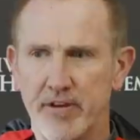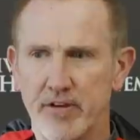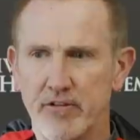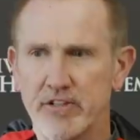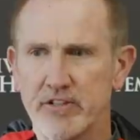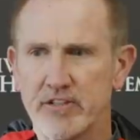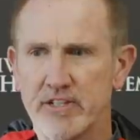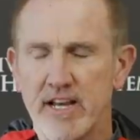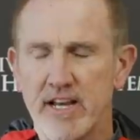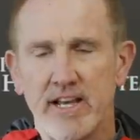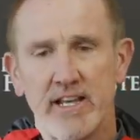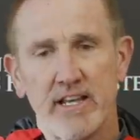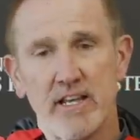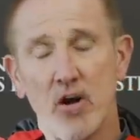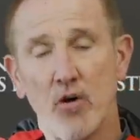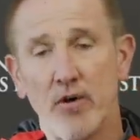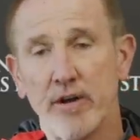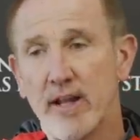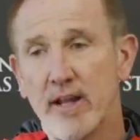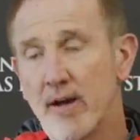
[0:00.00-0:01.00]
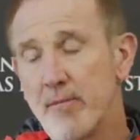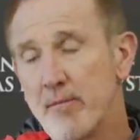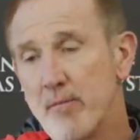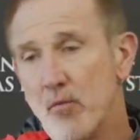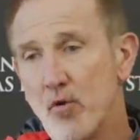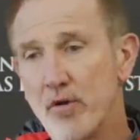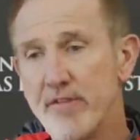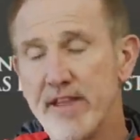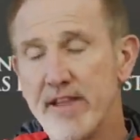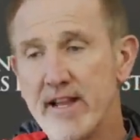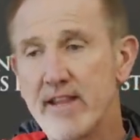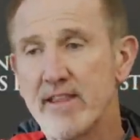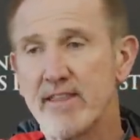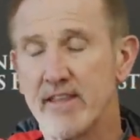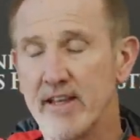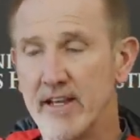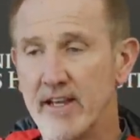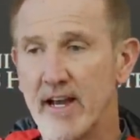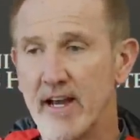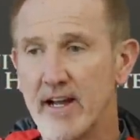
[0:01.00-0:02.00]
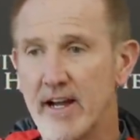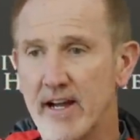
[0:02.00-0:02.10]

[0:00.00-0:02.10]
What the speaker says: But there is, more than anything,